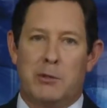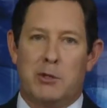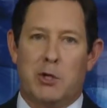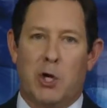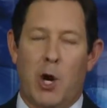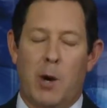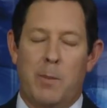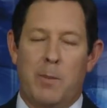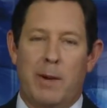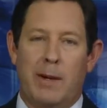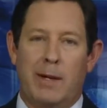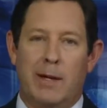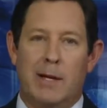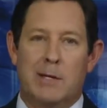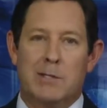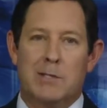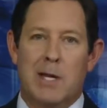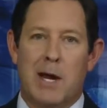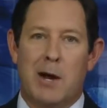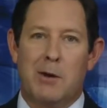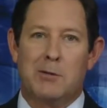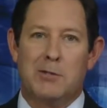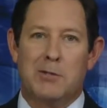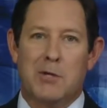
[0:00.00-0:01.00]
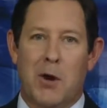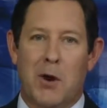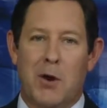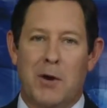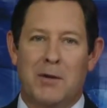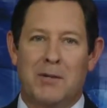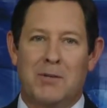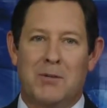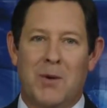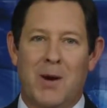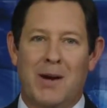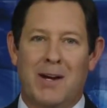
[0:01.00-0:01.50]
The chirping has now
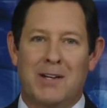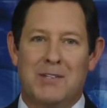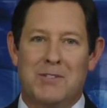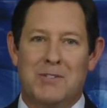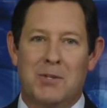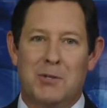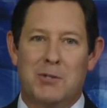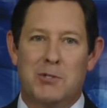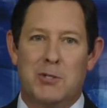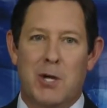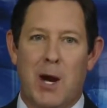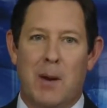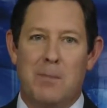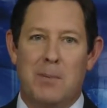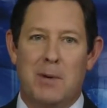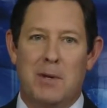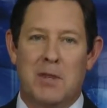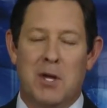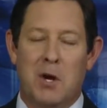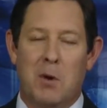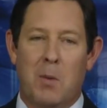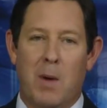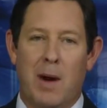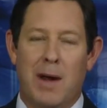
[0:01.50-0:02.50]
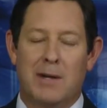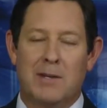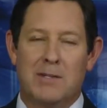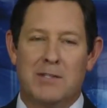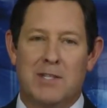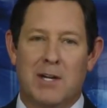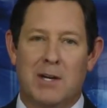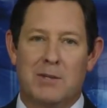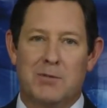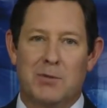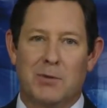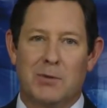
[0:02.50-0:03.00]
started. Crickets are jumping their way
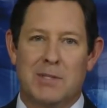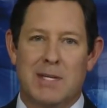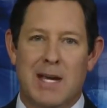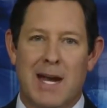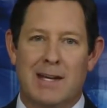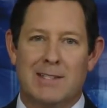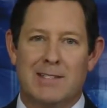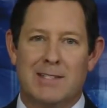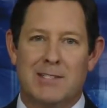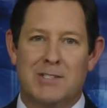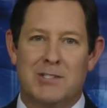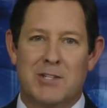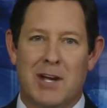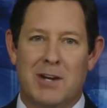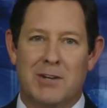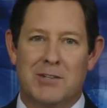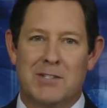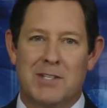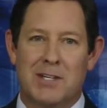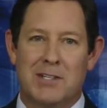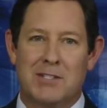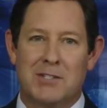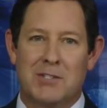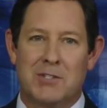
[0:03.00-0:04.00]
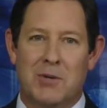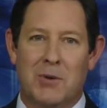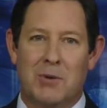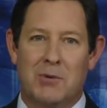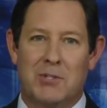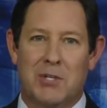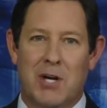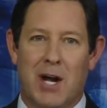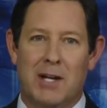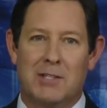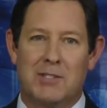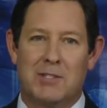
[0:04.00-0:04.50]
into central Texas. Channel 6's
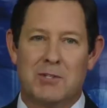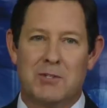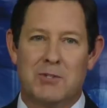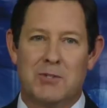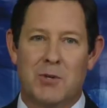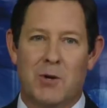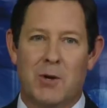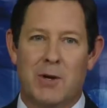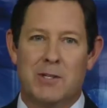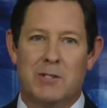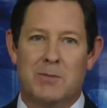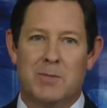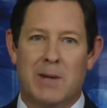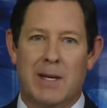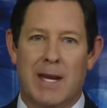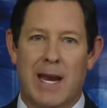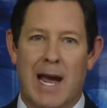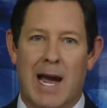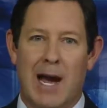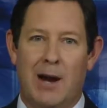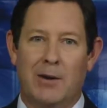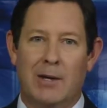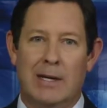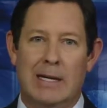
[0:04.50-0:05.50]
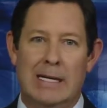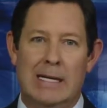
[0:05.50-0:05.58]
Cole Johnson joins me now.